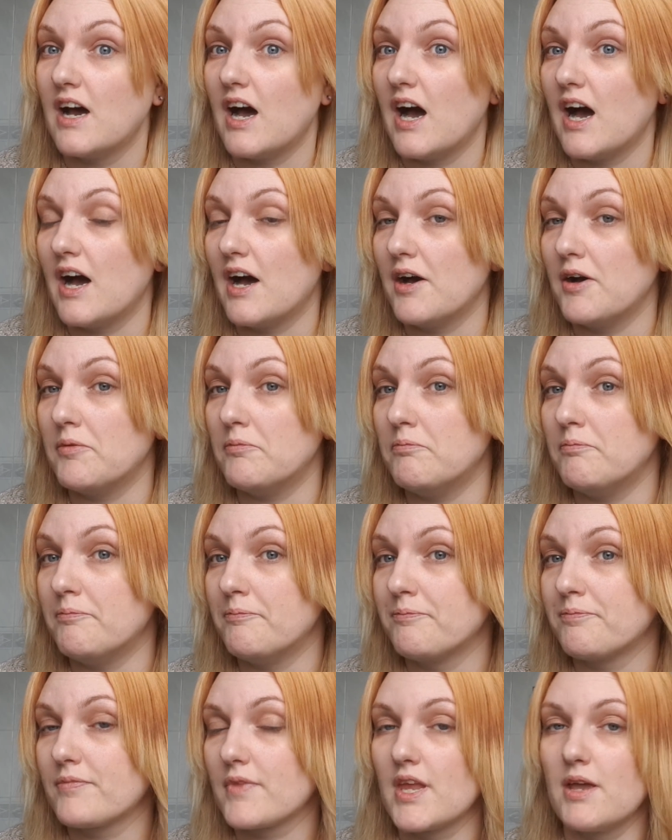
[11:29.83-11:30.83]

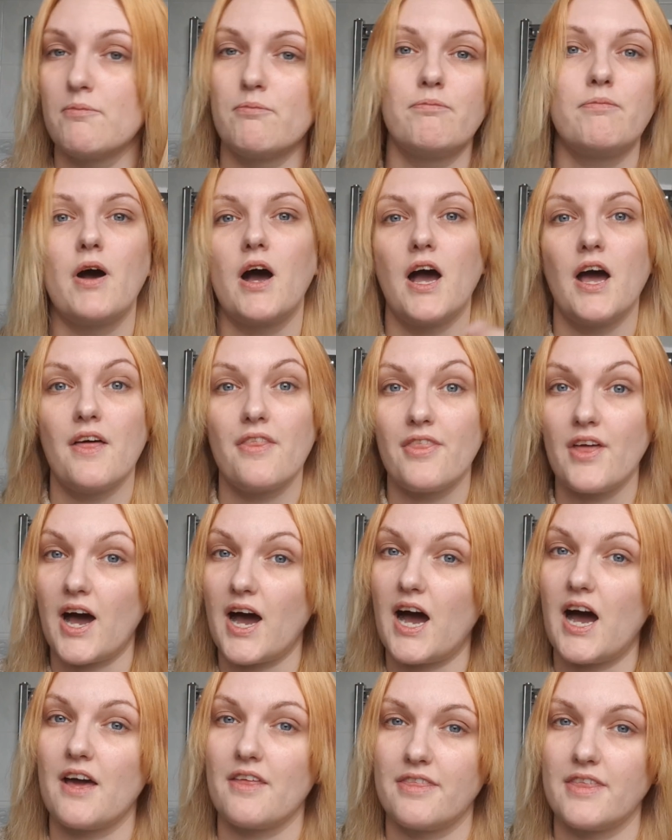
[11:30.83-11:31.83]
But
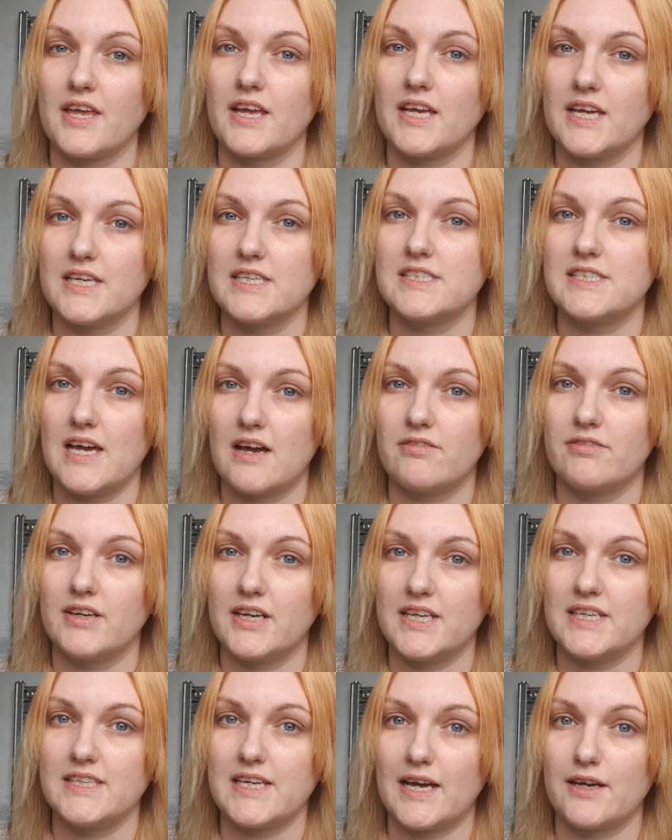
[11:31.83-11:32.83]
that I think is
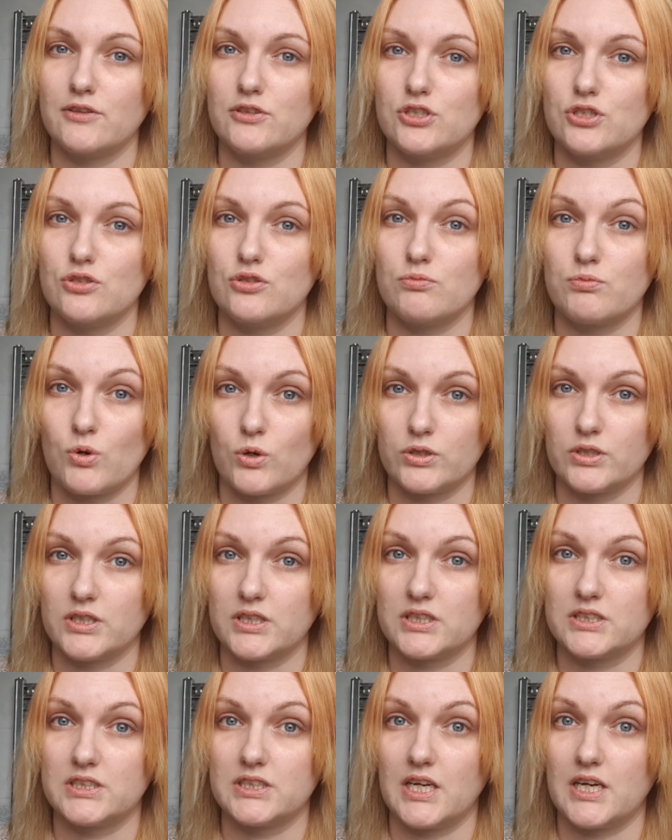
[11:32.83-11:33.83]
definitely down to the
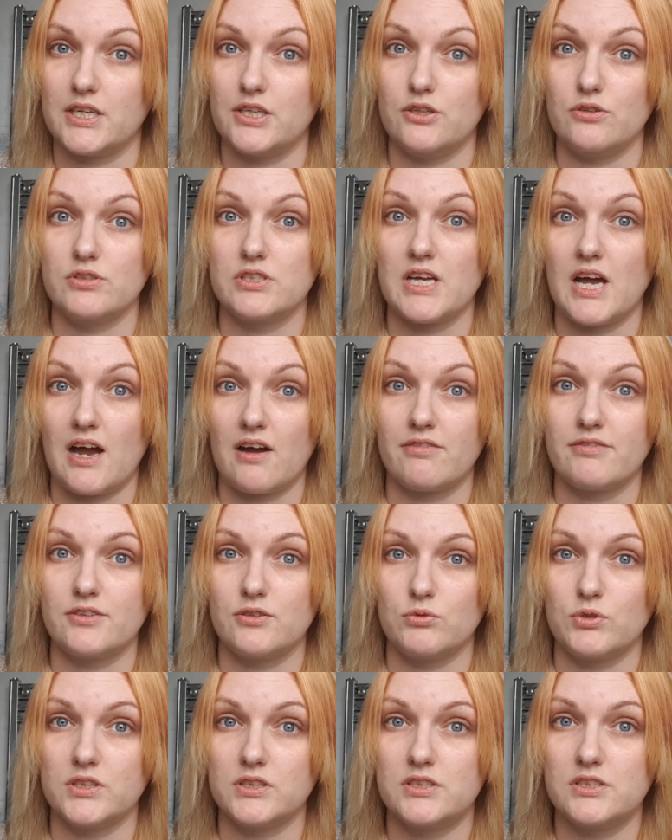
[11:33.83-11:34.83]
products that I used
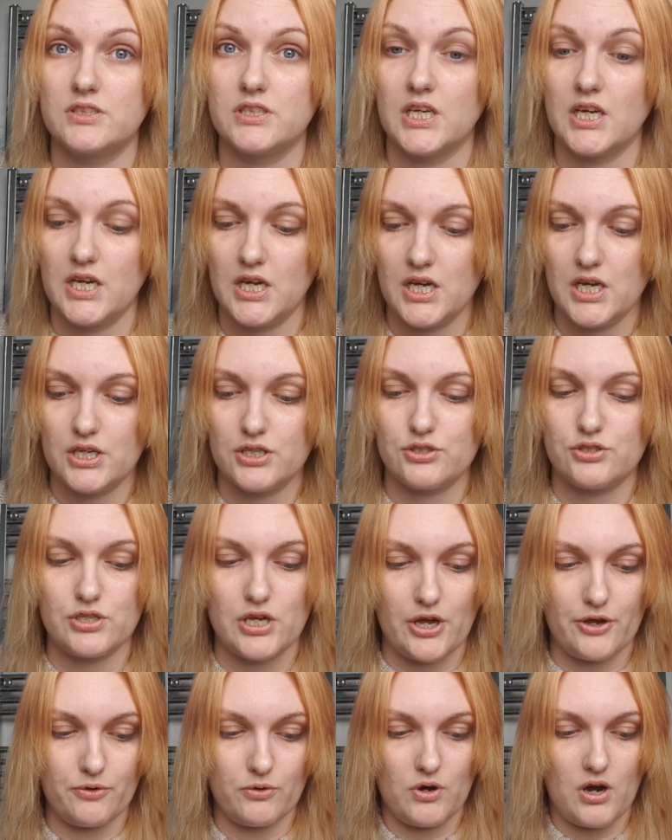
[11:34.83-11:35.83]
afterwards.
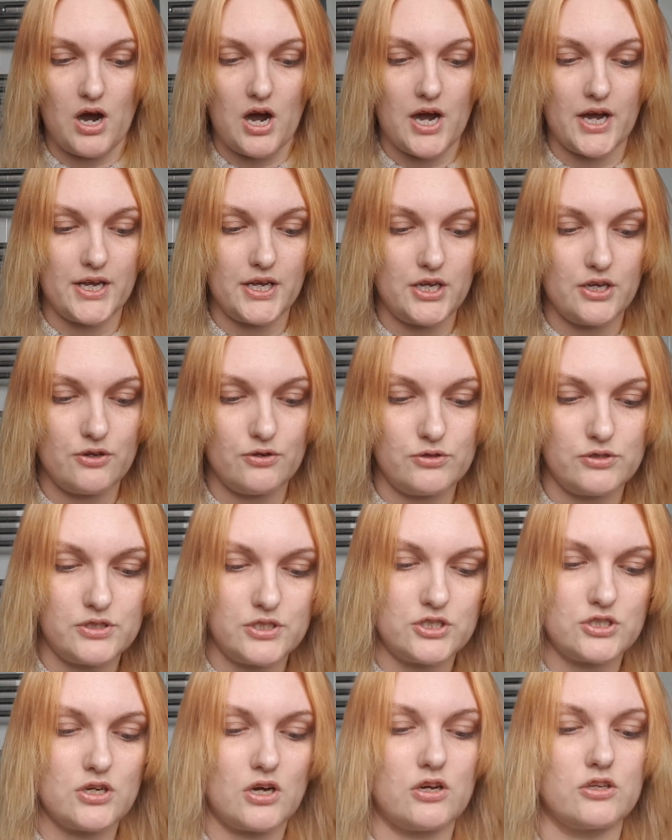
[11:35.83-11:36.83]
So I
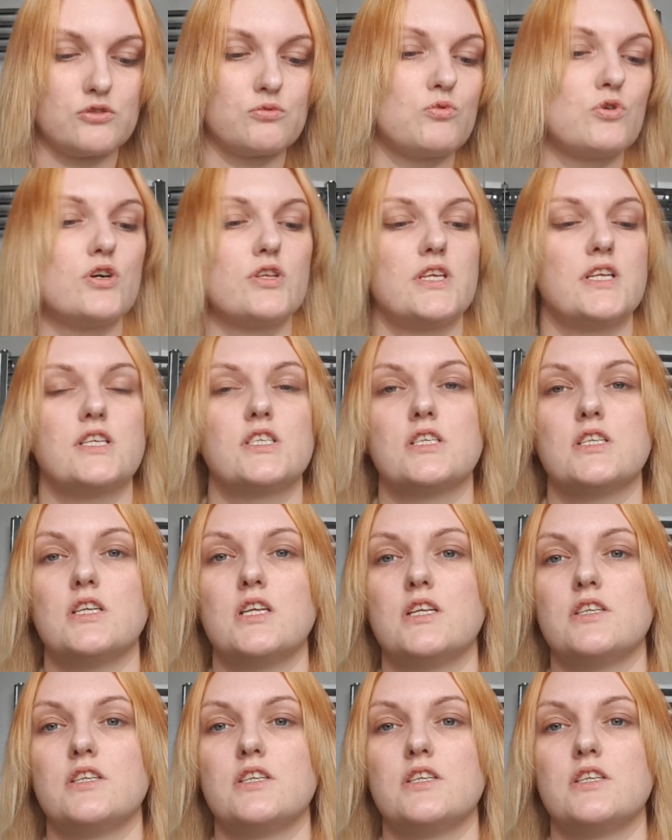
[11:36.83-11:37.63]
used the Charles Worthington